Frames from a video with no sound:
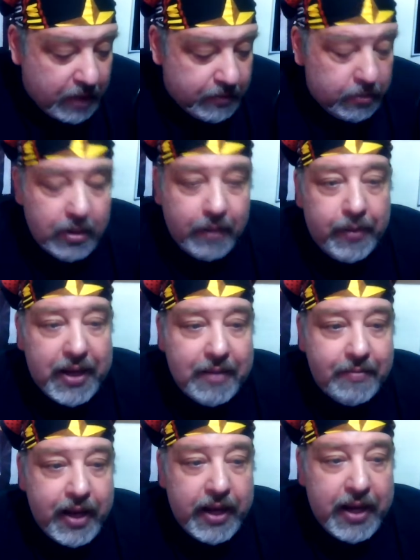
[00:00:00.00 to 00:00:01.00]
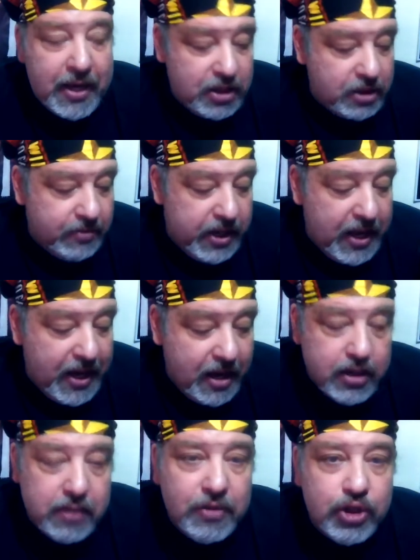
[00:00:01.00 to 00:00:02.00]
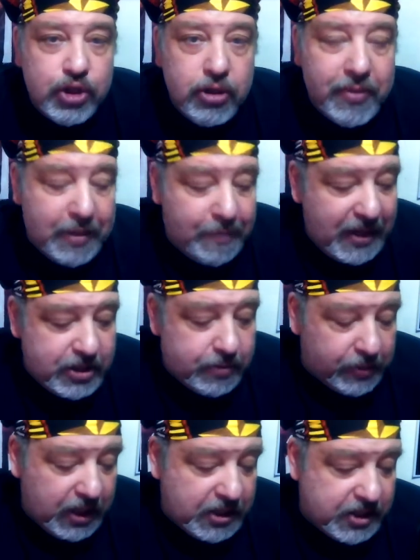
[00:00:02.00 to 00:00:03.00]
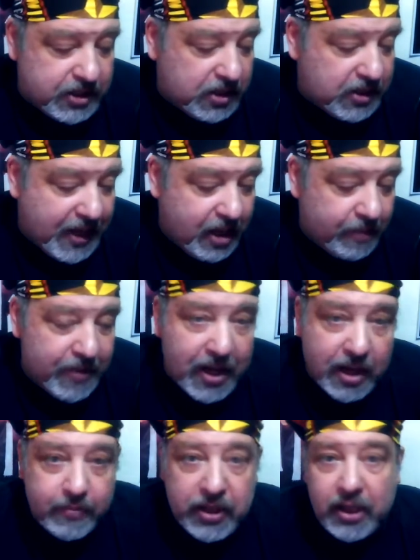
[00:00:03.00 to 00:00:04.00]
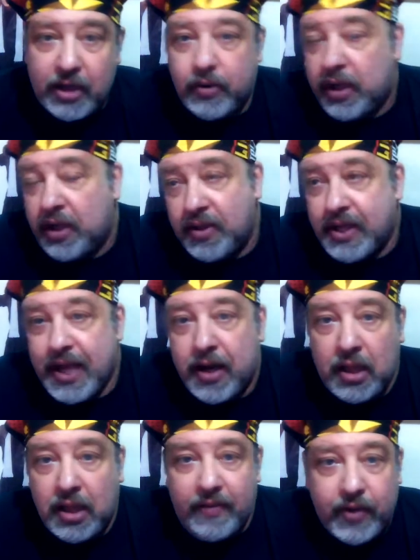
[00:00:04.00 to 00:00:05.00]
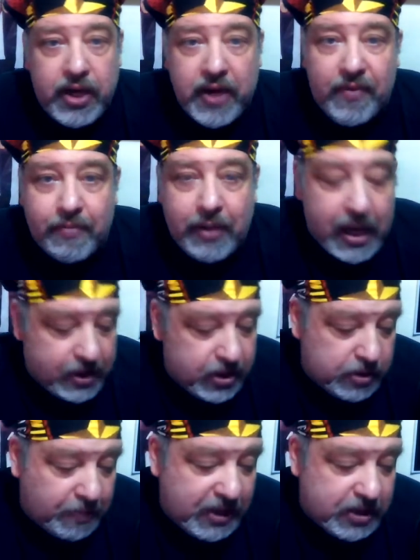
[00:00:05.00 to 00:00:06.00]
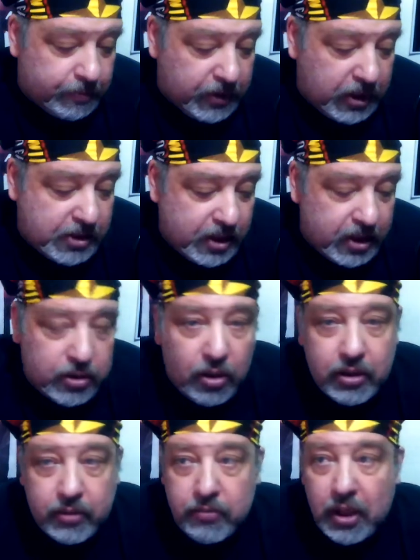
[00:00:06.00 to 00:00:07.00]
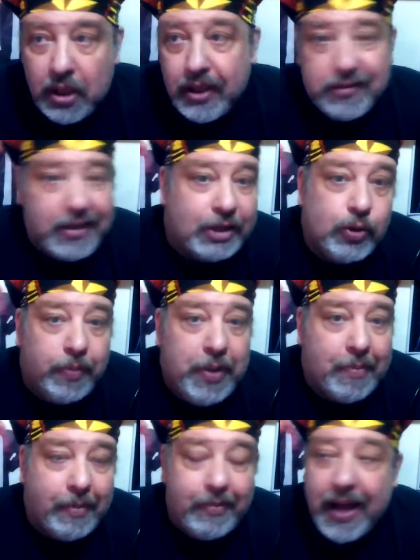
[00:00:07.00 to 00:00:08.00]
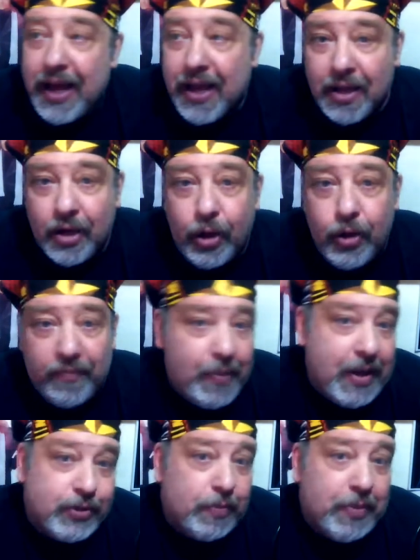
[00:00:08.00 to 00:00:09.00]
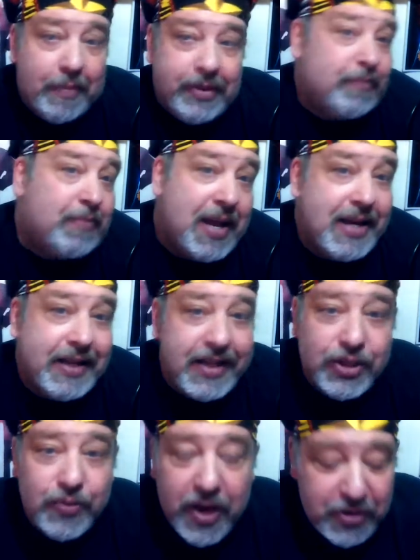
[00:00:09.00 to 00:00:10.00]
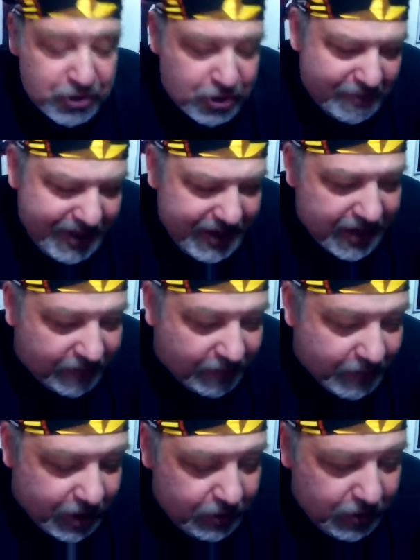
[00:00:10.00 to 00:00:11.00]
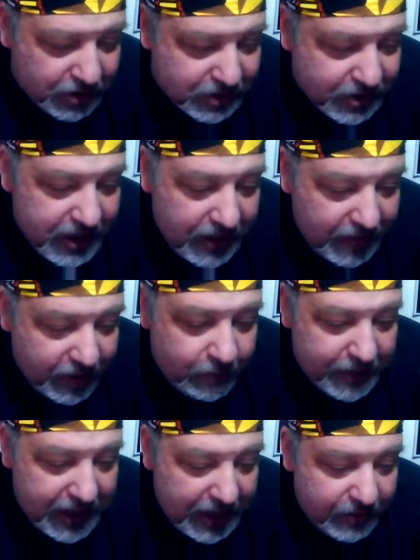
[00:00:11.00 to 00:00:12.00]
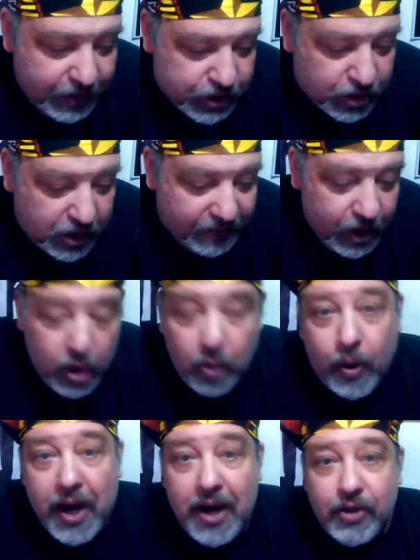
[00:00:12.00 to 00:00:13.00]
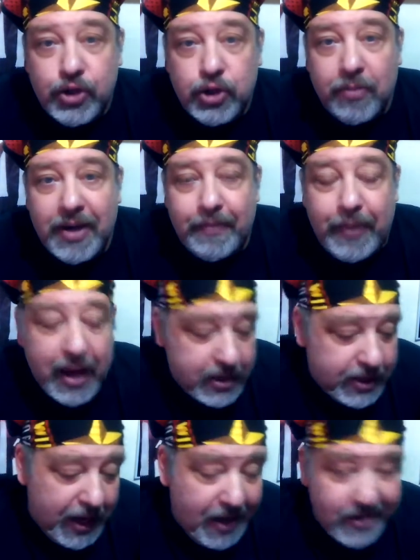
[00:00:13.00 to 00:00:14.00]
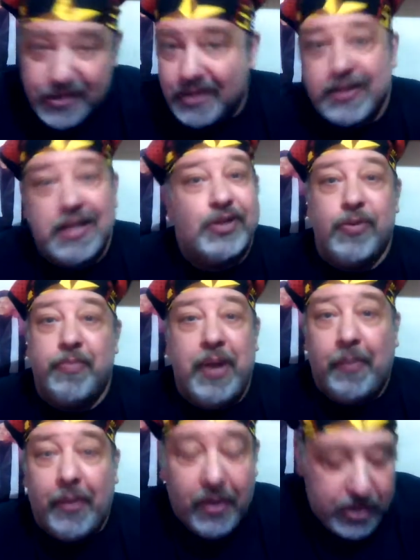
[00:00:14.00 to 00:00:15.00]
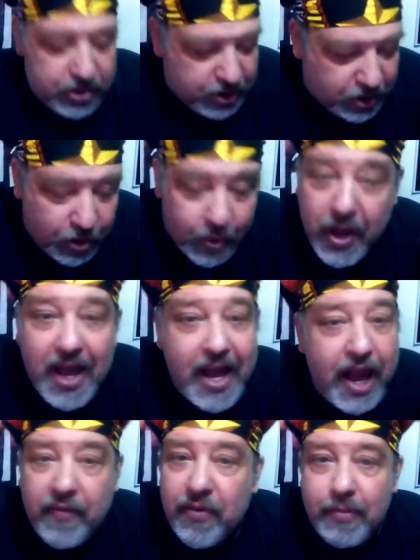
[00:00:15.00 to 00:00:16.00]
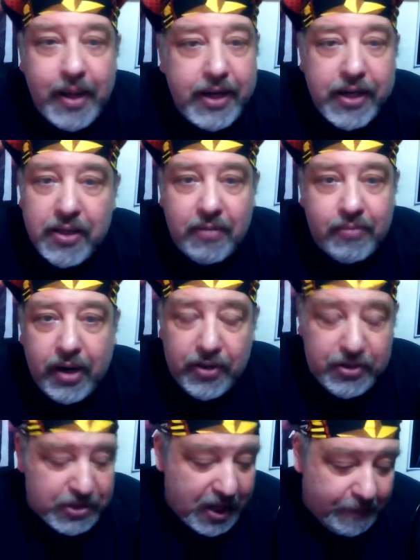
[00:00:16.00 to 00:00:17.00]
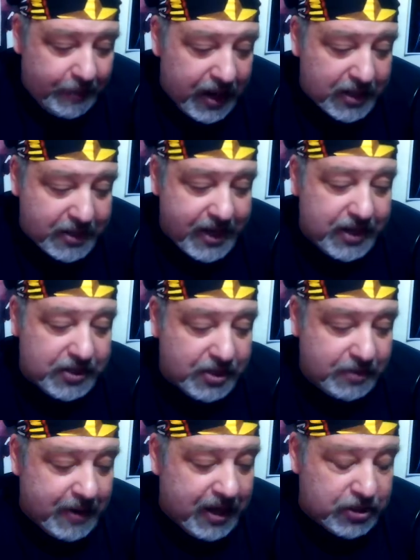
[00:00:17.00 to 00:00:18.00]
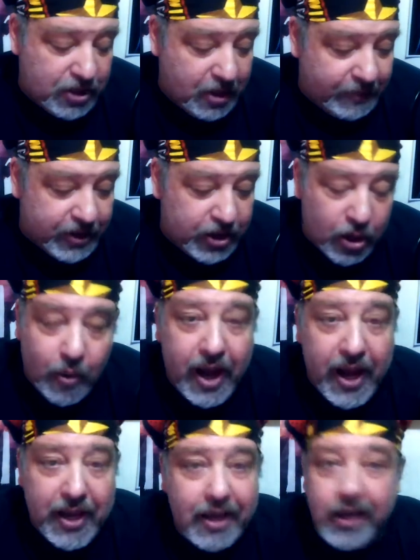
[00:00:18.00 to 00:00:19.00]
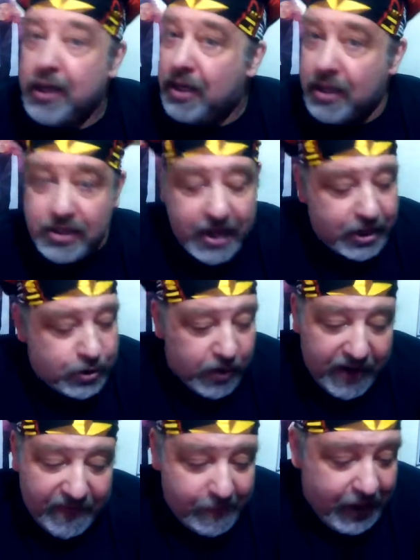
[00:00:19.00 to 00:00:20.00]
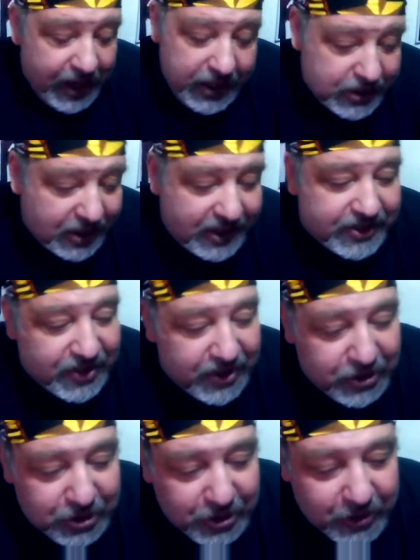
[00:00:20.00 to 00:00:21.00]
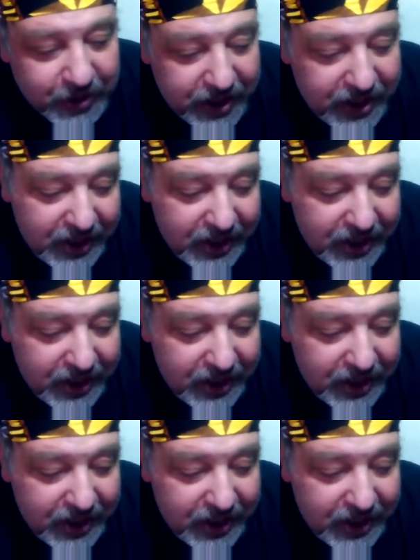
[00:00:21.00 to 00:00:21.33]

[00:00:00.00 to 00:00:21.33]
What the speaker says: I remember a buddy of mine asking me, hey, how come there's so many pizza places in town, man? I mean, literally, in the town I live on, every block there's a pizza place. And I told him, that's what people buy, That's what people are buying. That's why there's so many of them, because they don't buy other stuff. Why are there so many podcasts? Because that's what people are listening to. Everybody and their brother's got a podcast that's about something. You know why? Because that's what everybody's listening to.